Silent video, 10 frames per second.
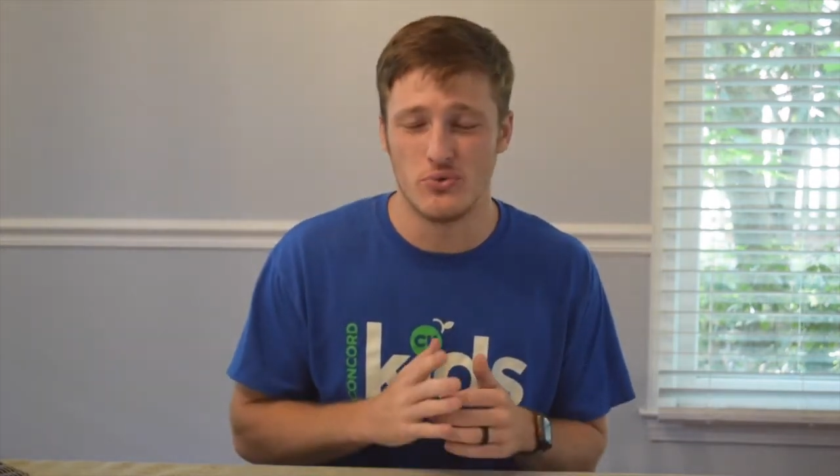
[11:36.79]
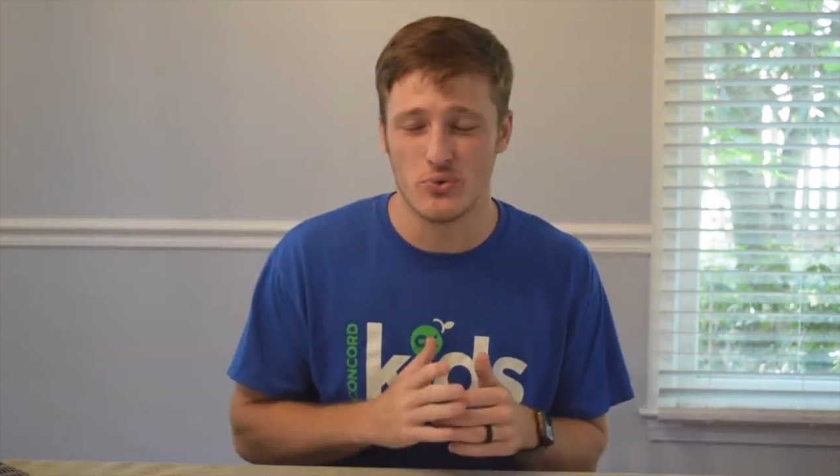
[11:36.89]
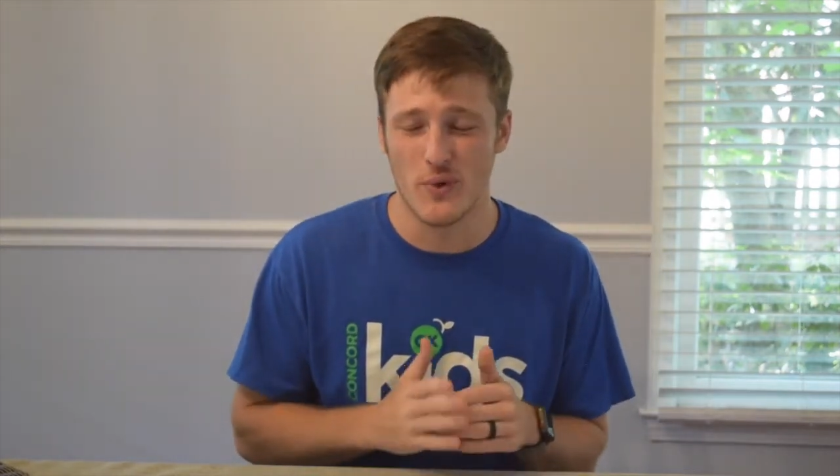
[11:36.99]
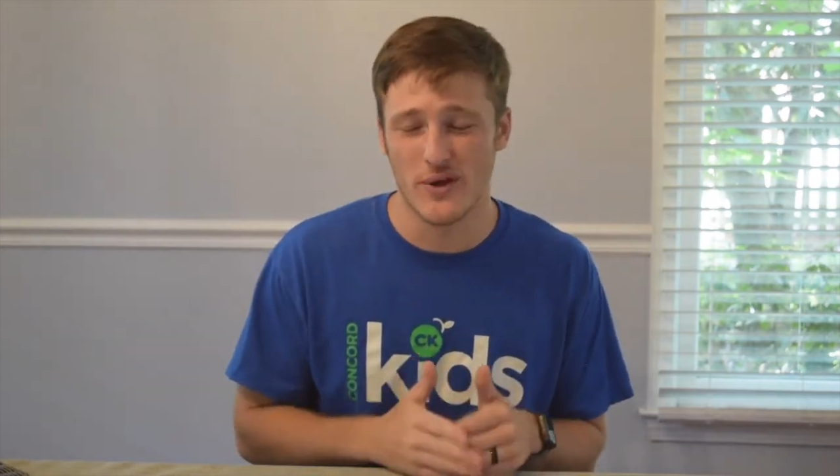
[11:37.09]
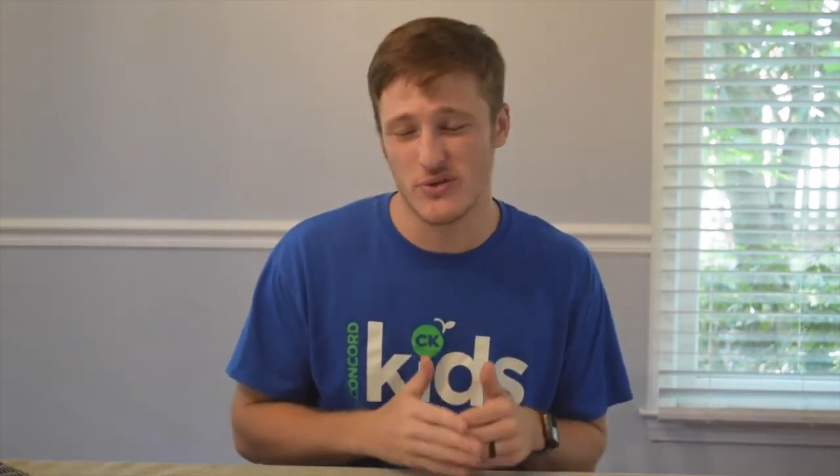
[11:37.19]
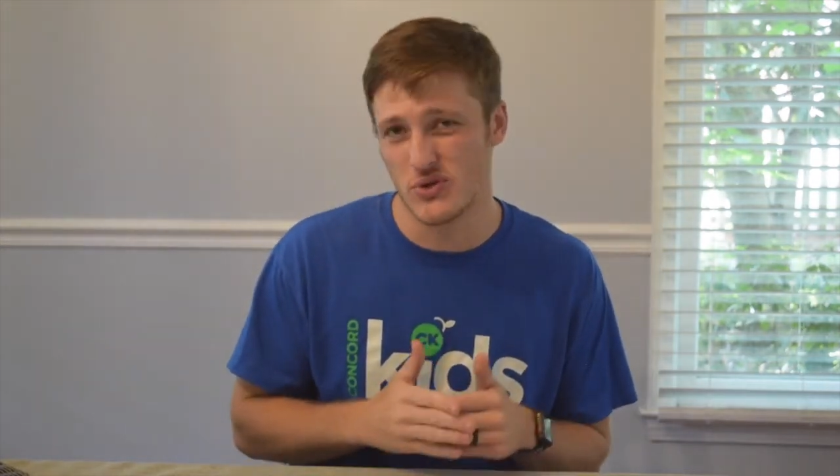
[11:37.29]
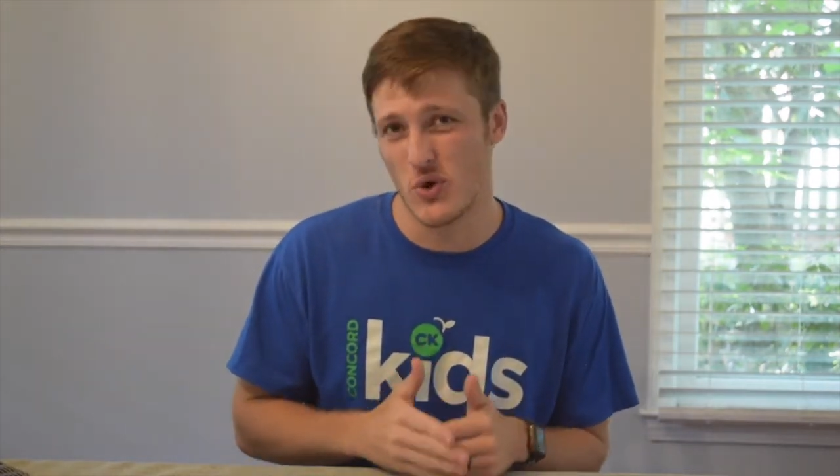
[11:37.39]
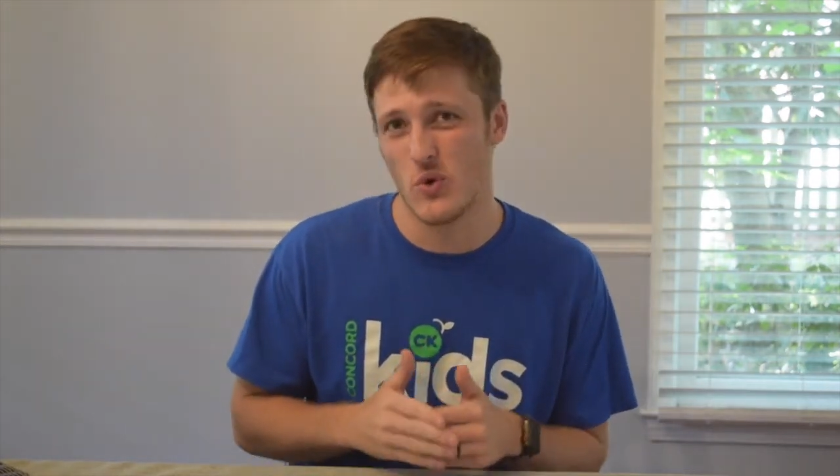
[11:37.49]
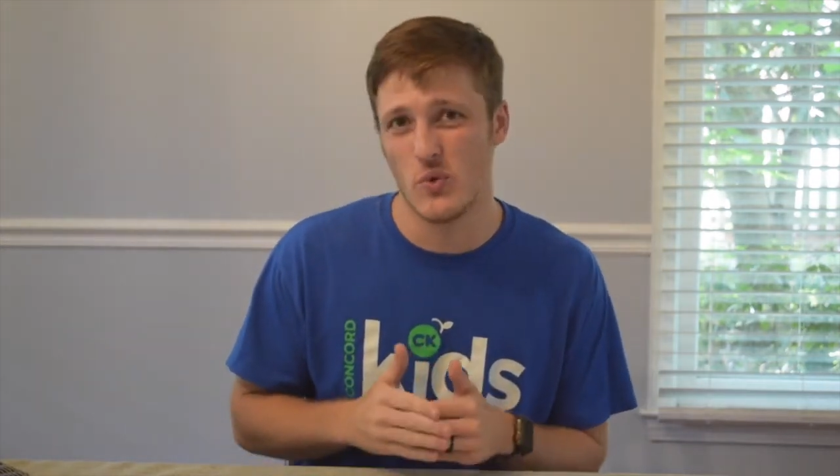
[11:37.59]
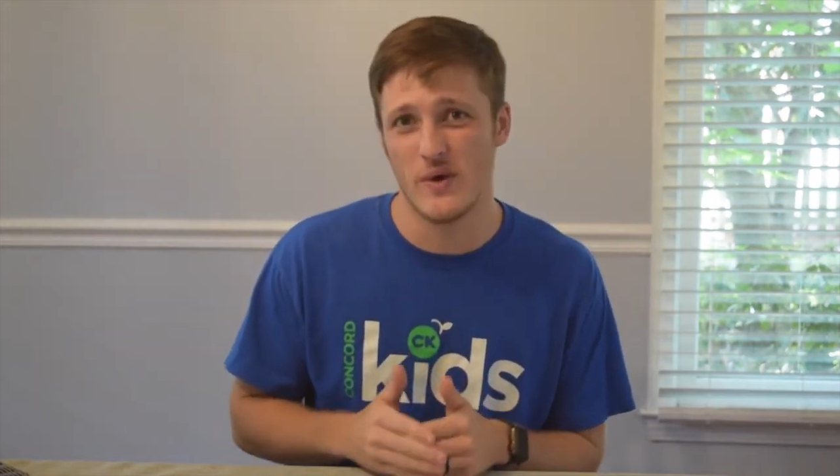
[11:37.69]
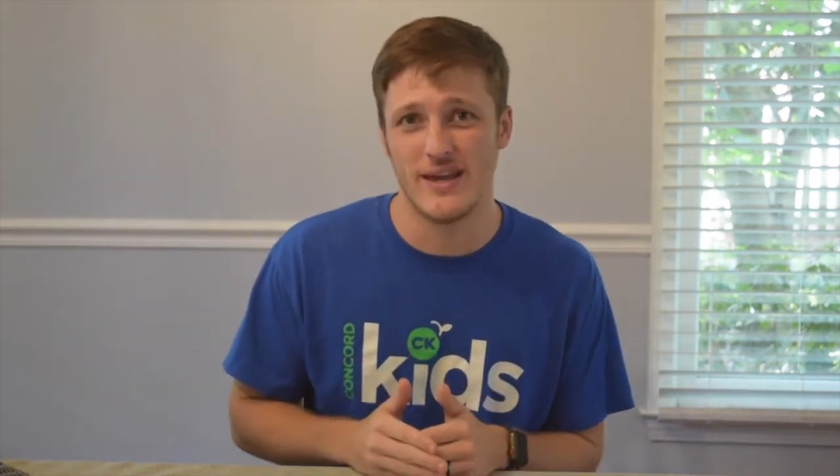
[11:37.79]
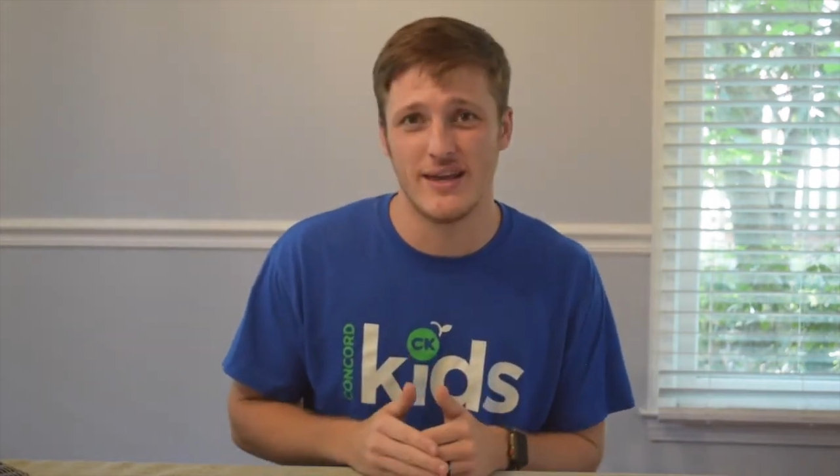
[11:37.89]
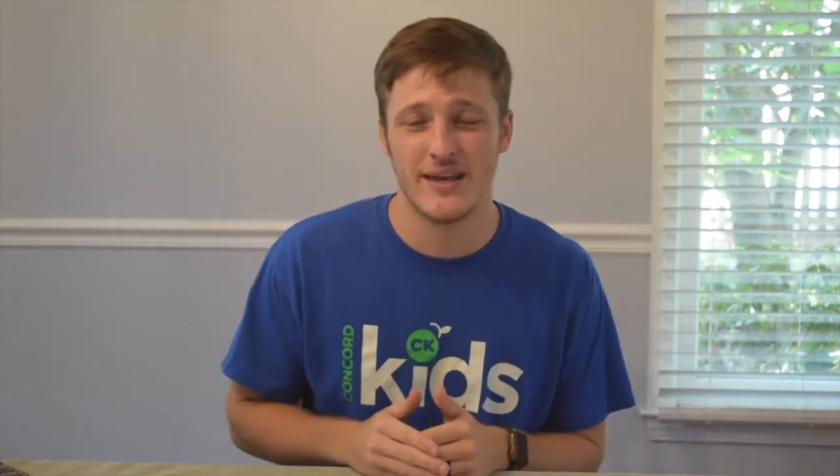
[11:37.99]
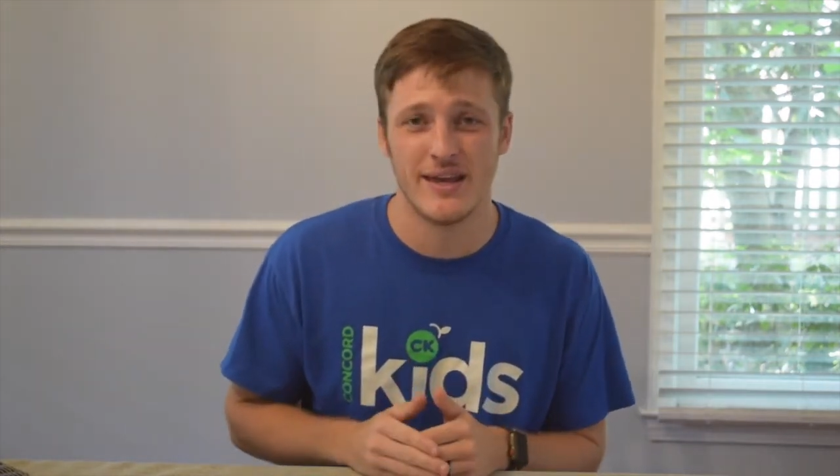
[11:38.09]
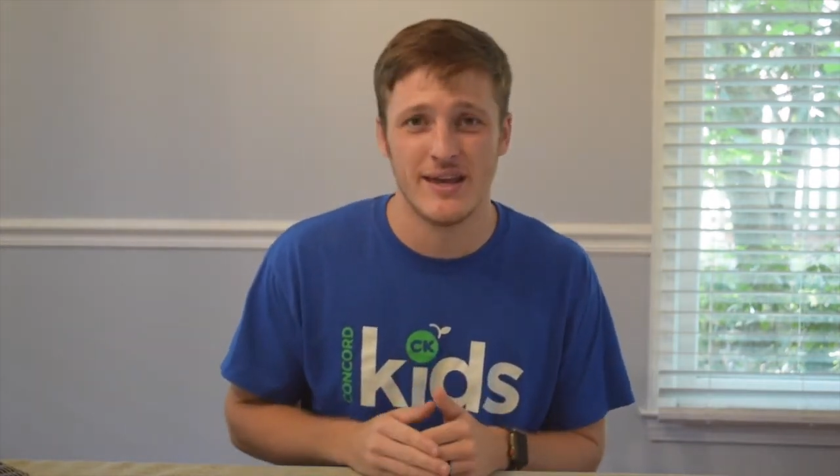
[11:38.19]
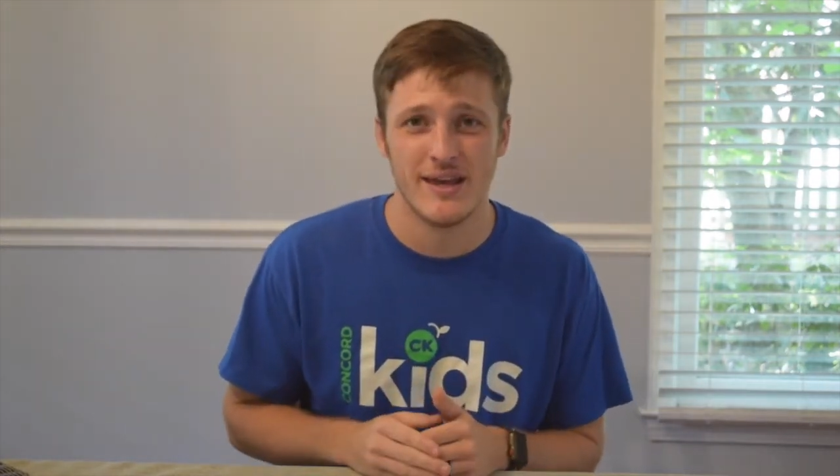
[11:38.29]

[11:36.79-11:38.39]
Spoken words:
throughout this whole week